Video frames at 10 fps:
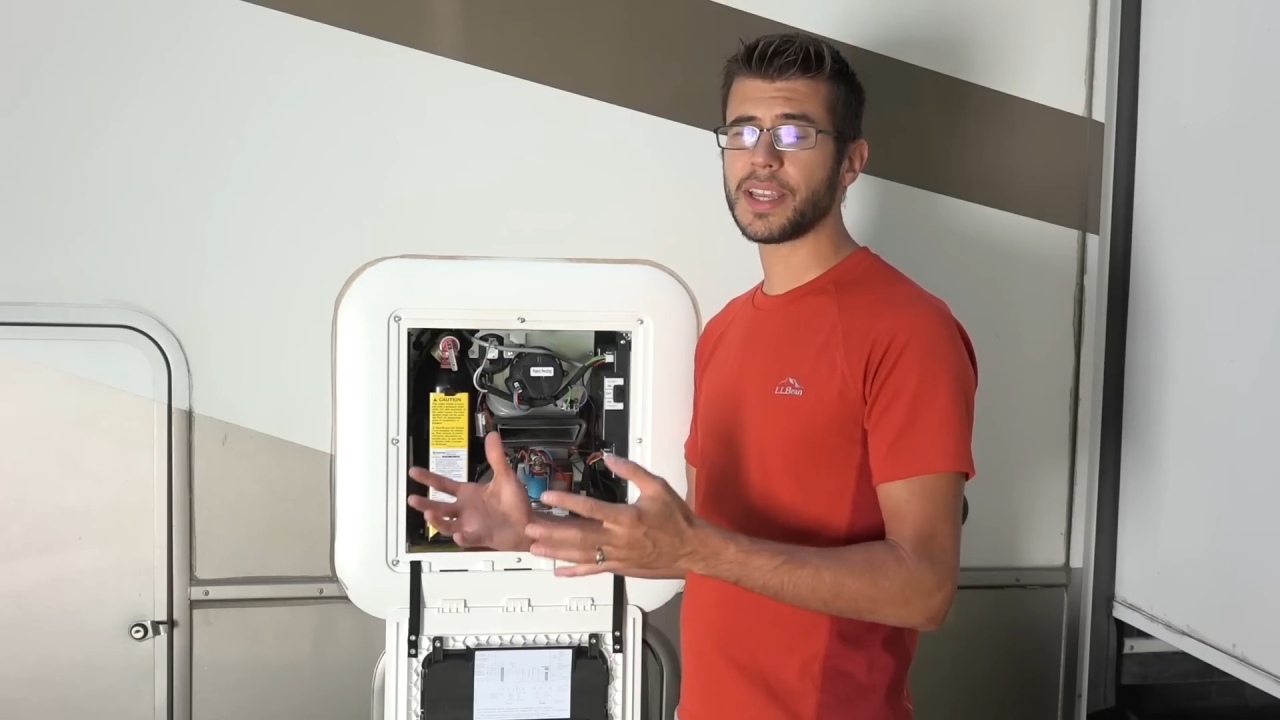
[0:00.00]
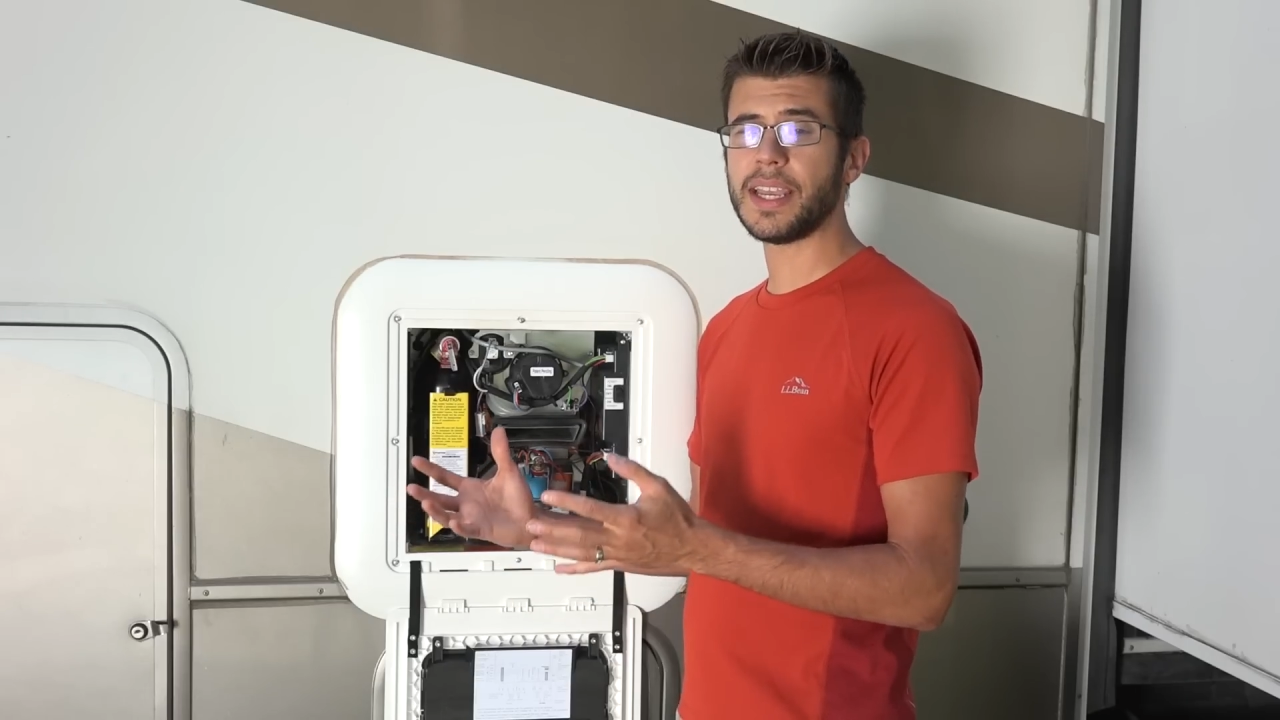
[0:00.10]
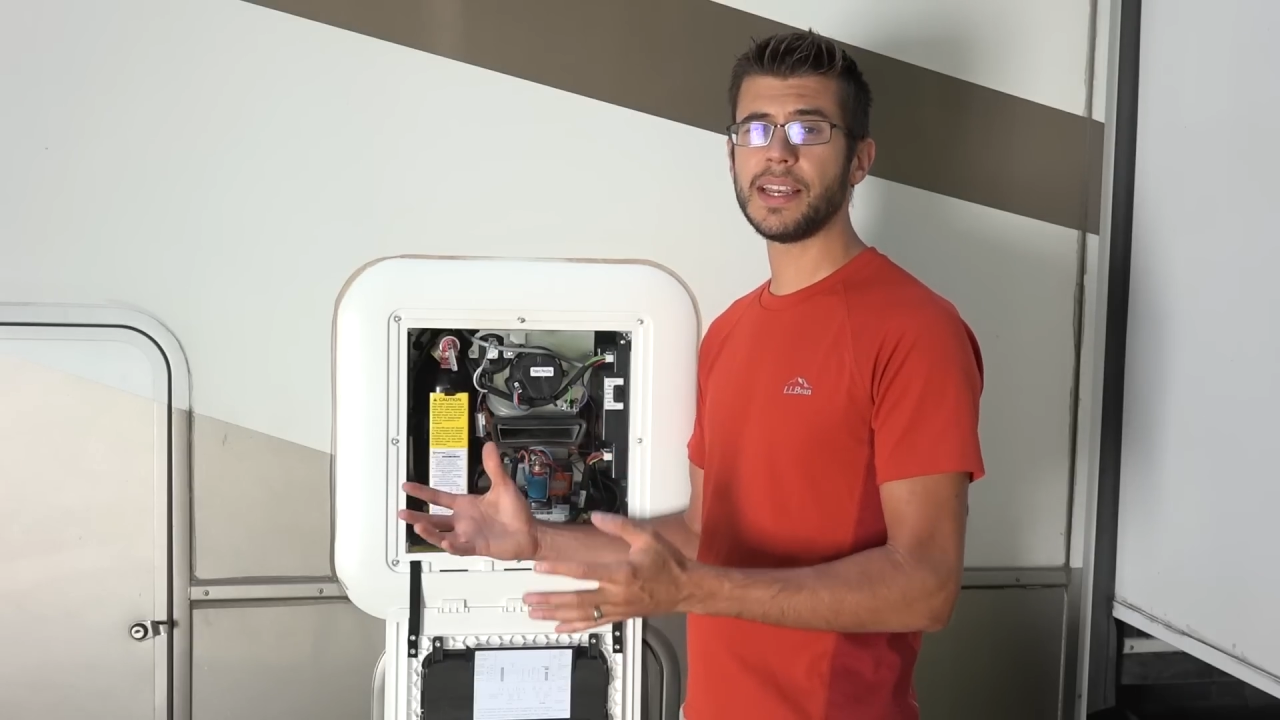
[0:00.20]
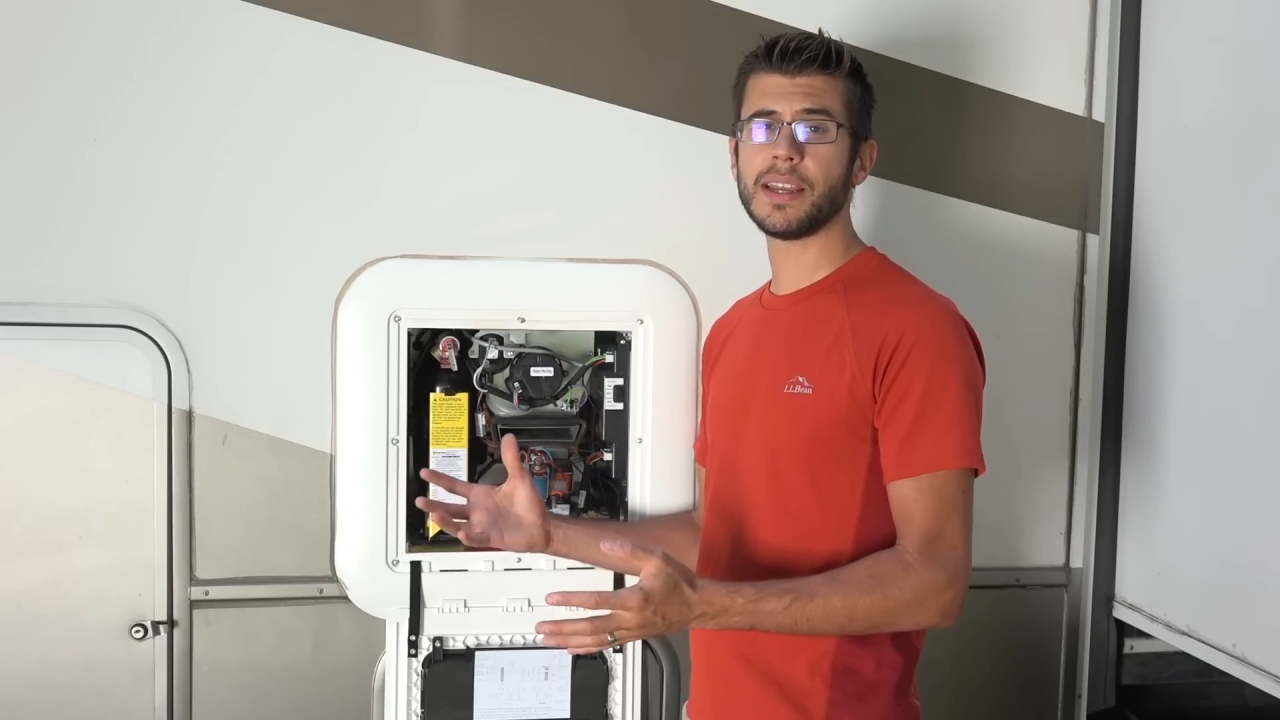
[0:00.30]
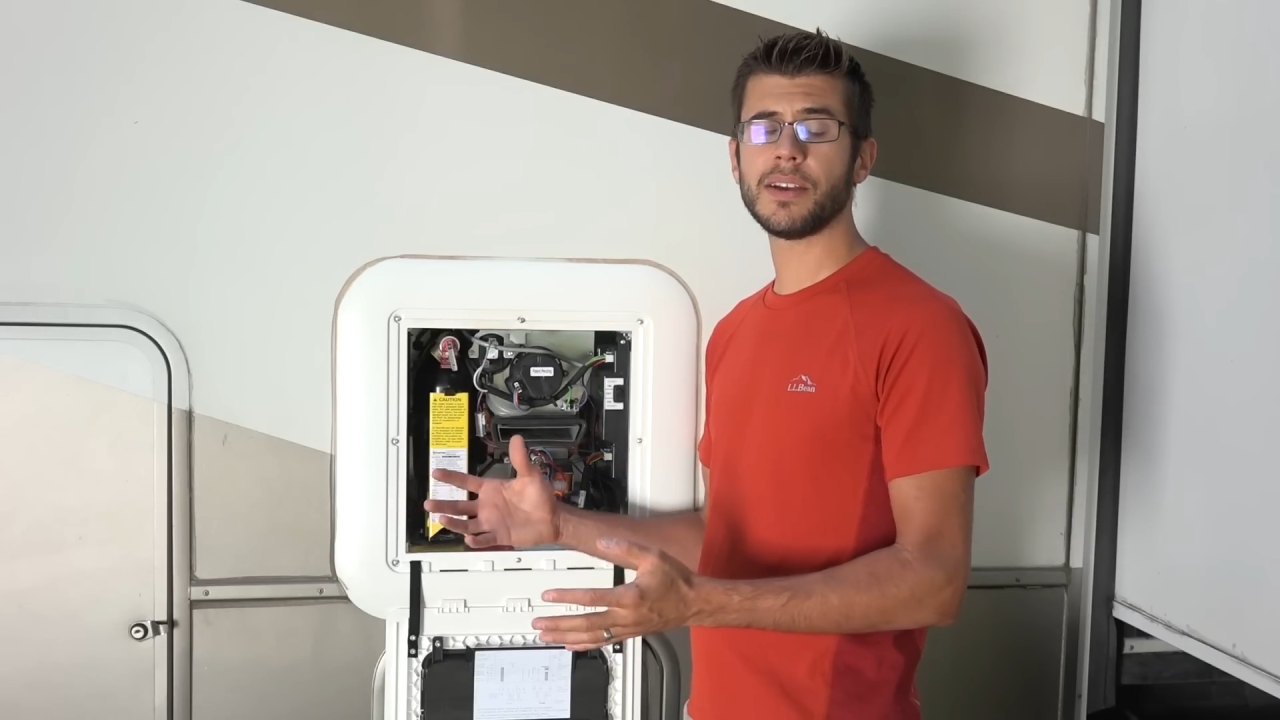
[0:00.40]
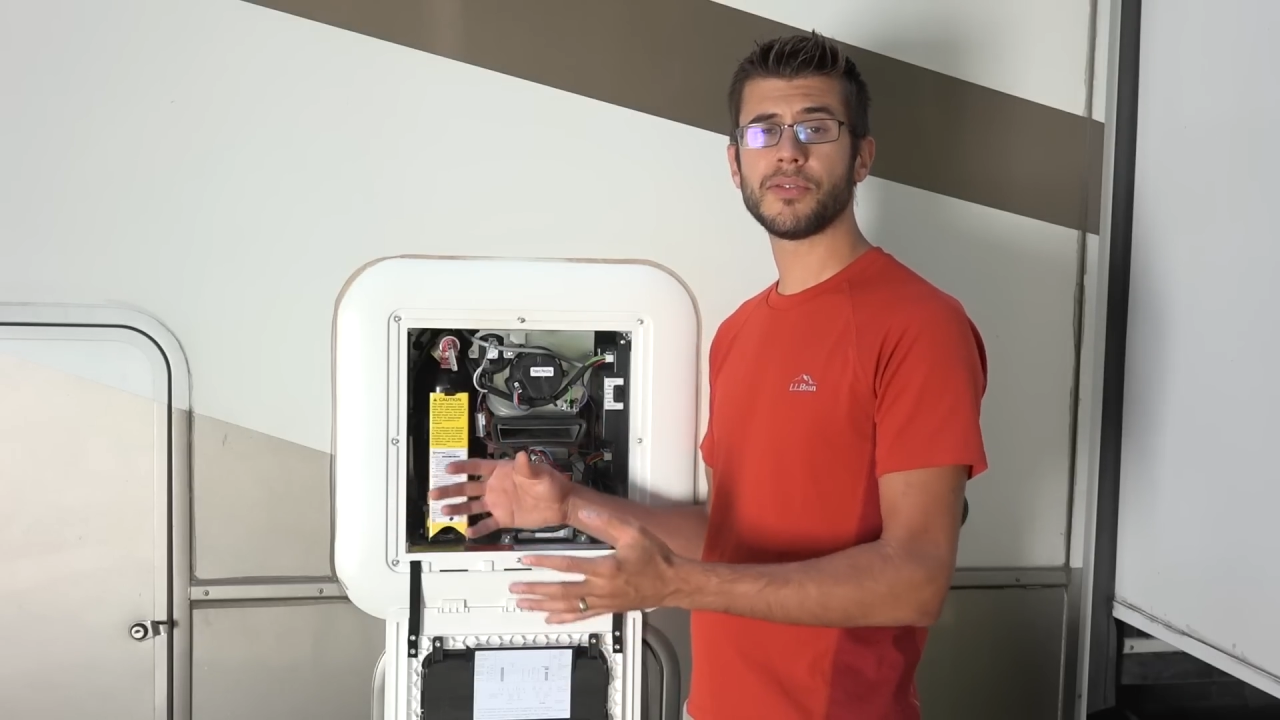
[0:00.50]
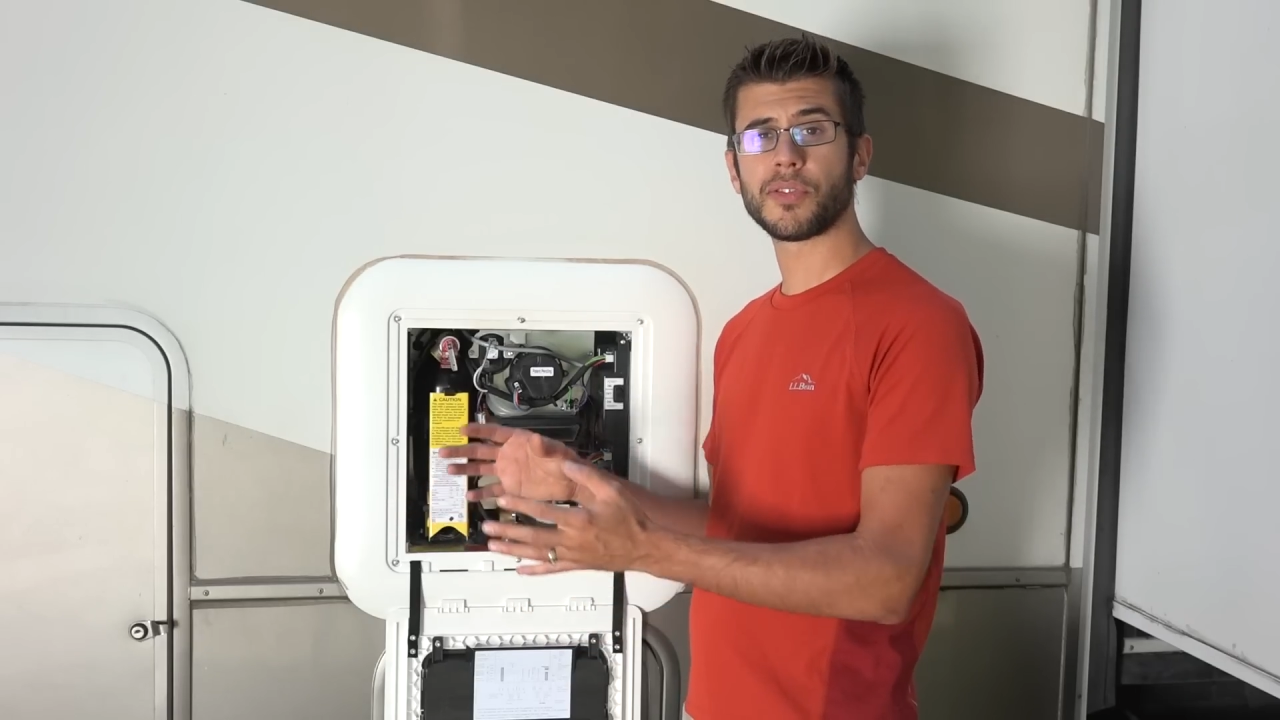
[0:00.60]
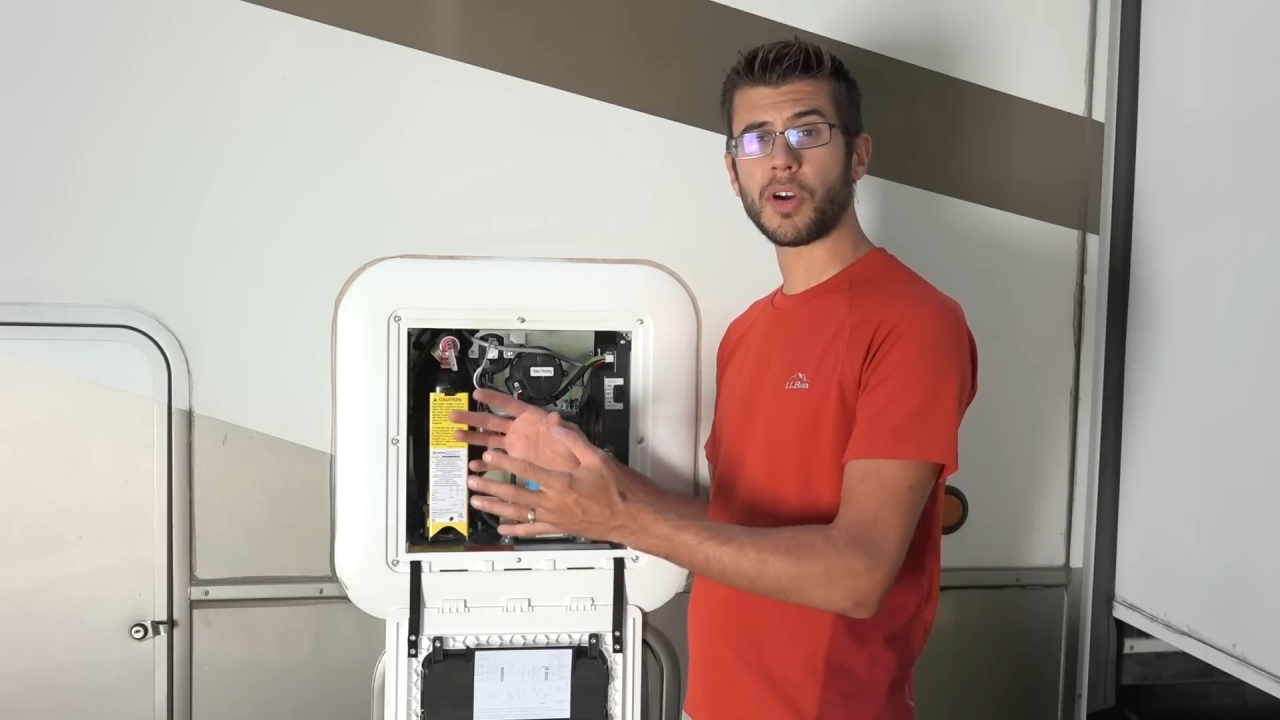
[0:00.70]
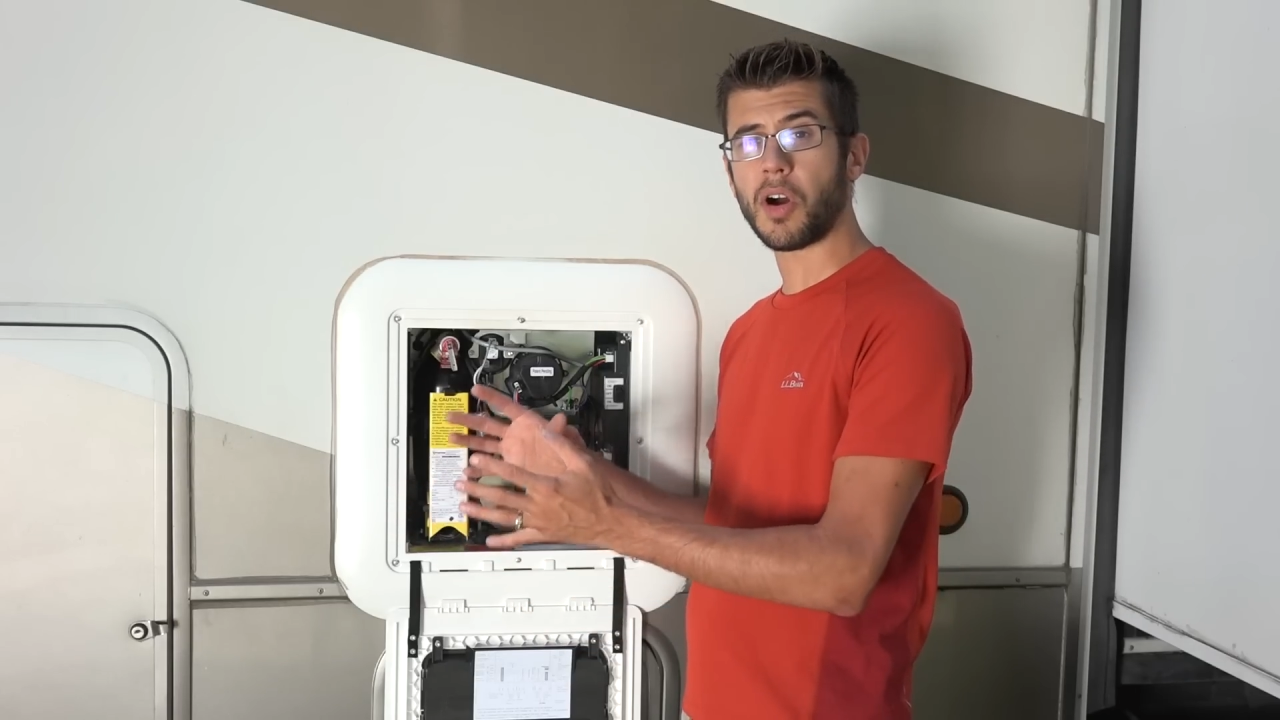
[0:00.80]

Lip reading: heating for